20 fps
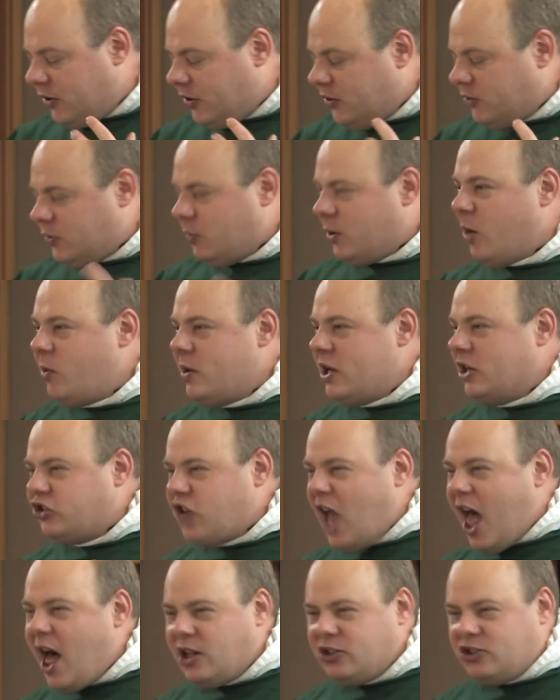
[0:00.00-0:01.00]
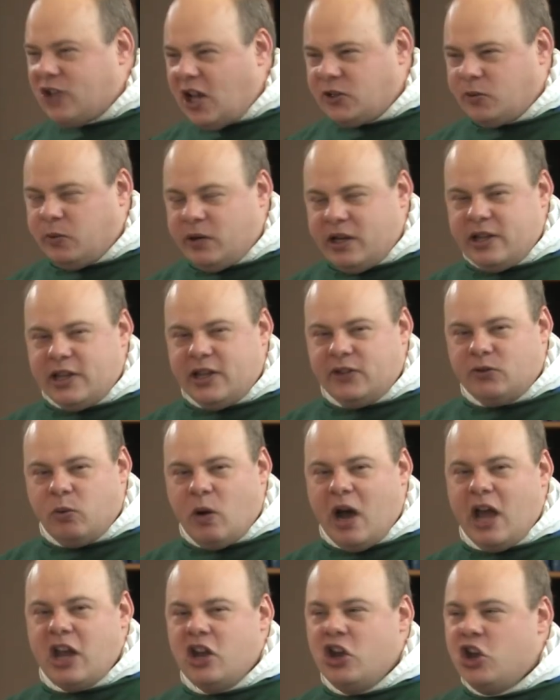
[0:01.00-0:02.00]
So, what I want to challenge us with is
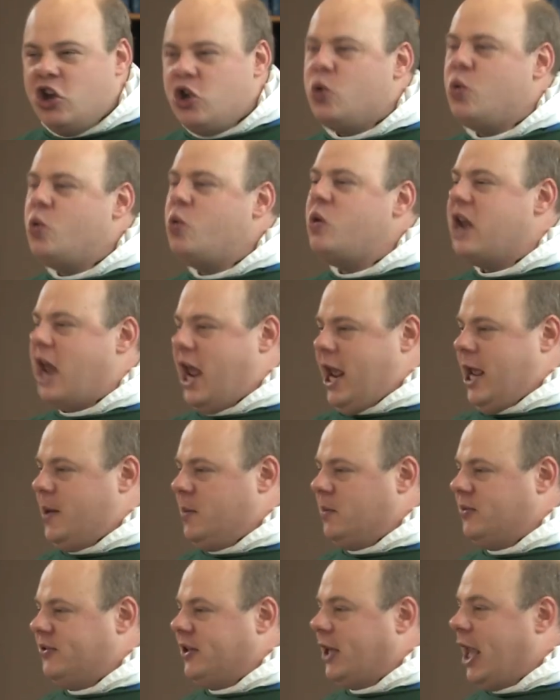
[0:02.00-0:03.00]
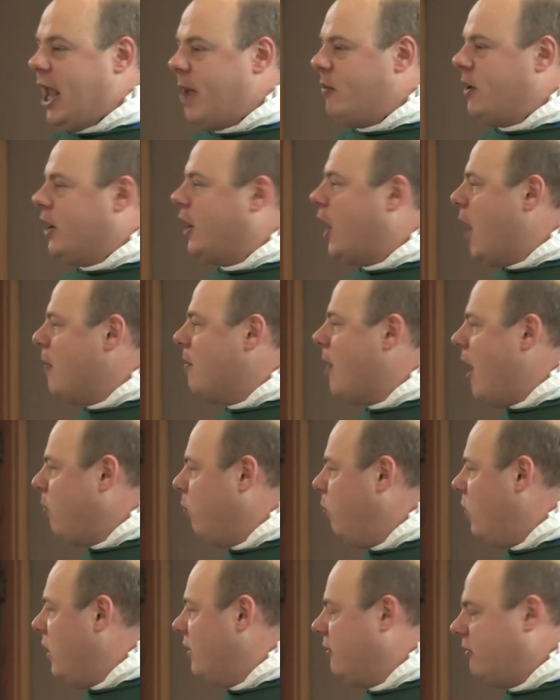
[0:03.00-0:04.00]
what new names can we come
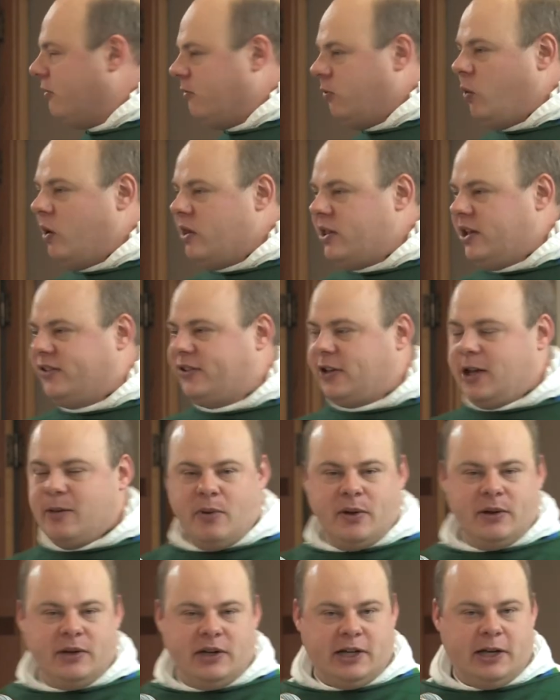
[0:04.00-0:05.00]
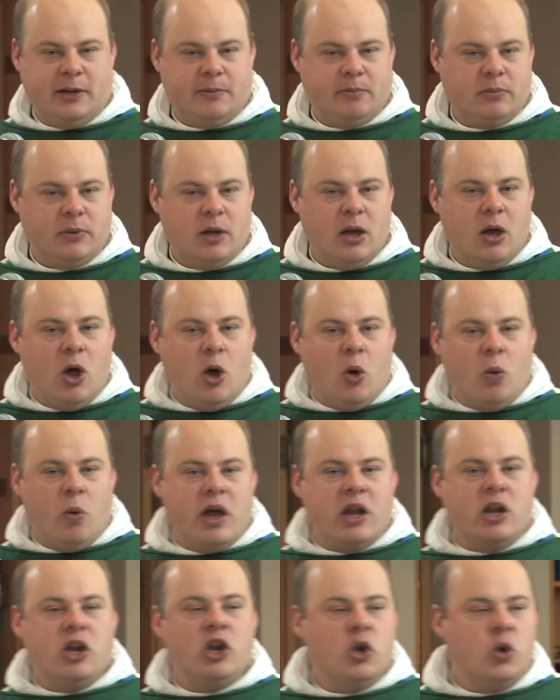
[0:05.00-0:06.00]
up with for this community?
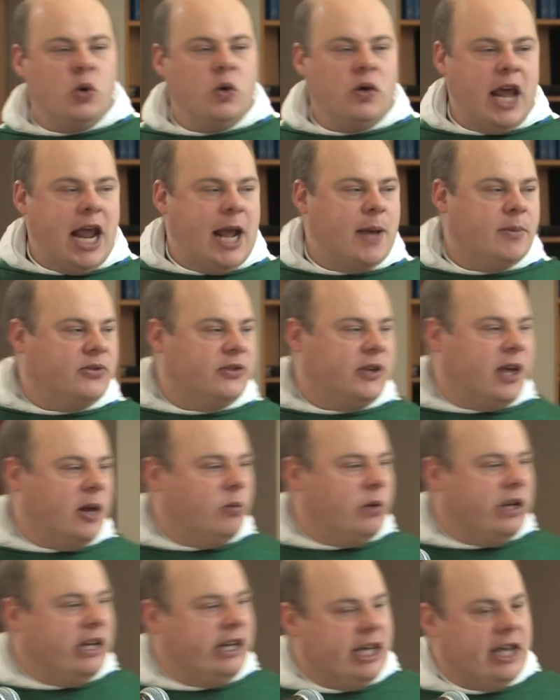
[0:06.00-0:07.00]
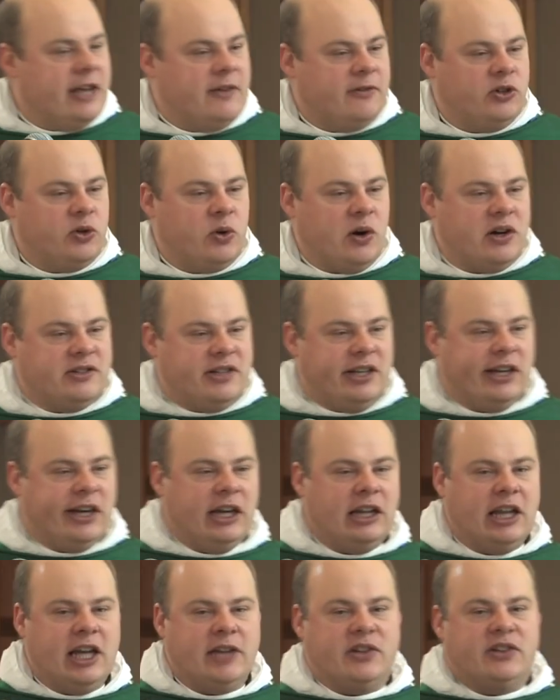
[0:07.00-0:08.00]
What new names can we give to
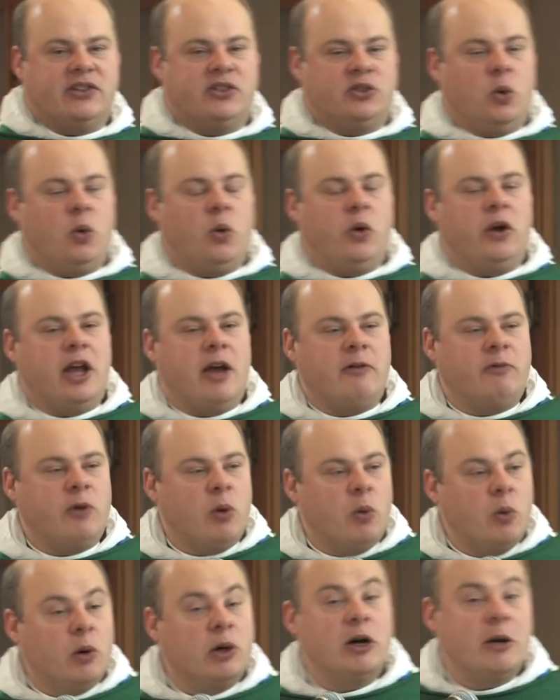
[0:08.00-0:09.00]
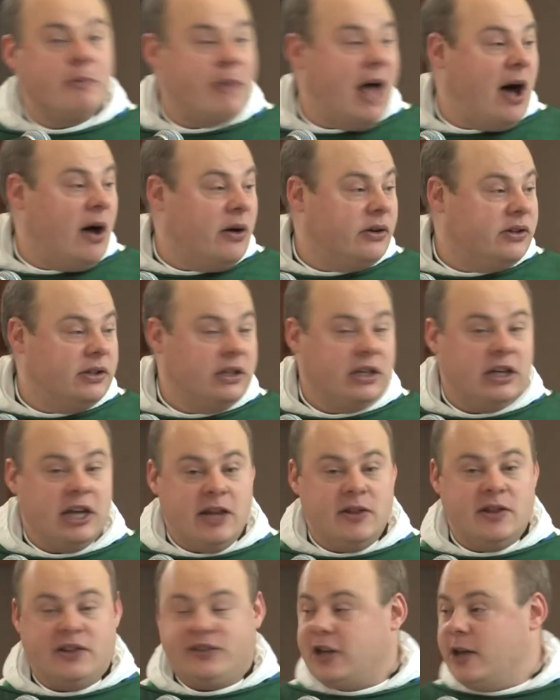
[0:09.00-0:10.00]
articulate the story of what we're about
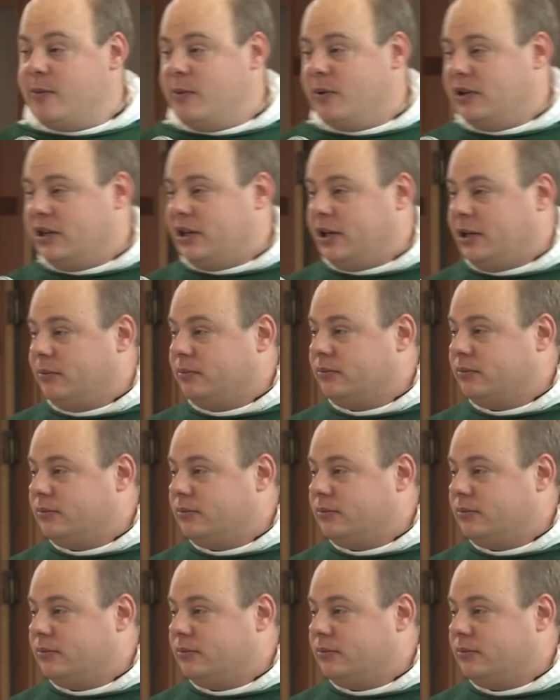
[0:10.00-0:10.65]
in this community?